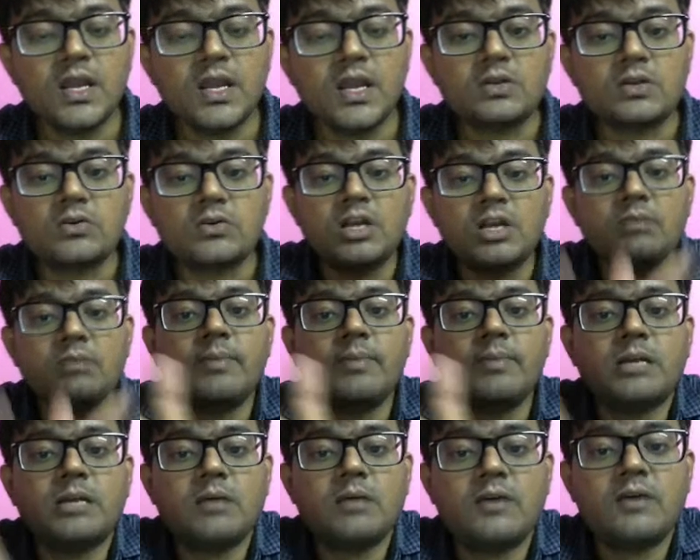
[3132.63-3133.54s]
total
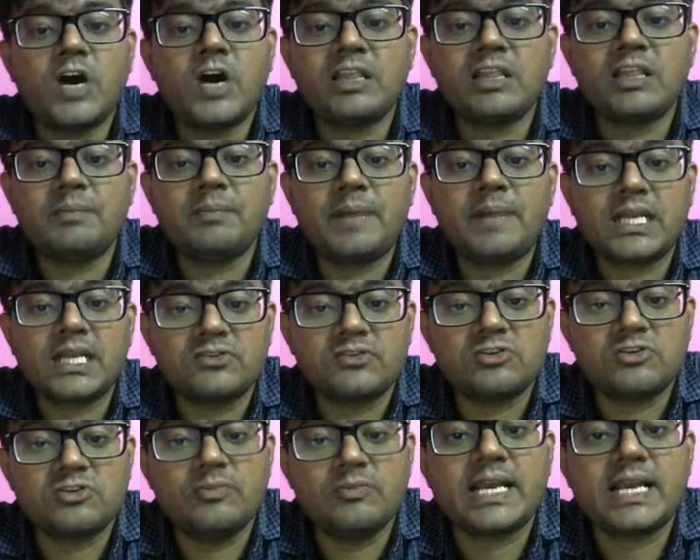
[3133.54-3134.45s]
momentum of all the particles
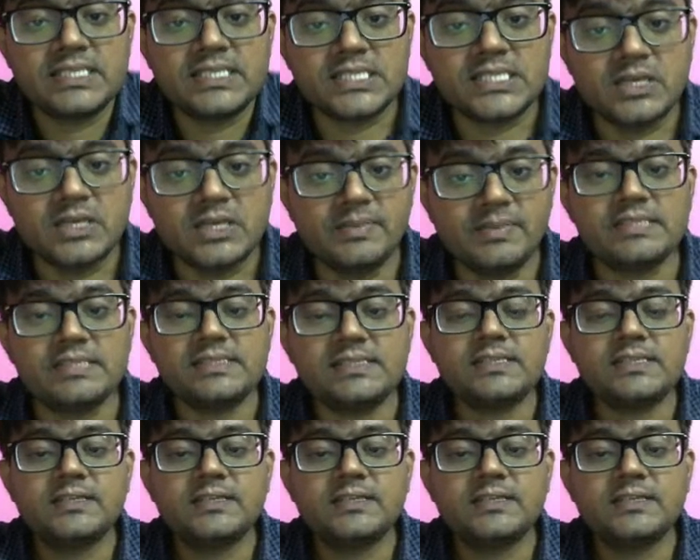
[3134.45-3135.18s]
will be conserved, means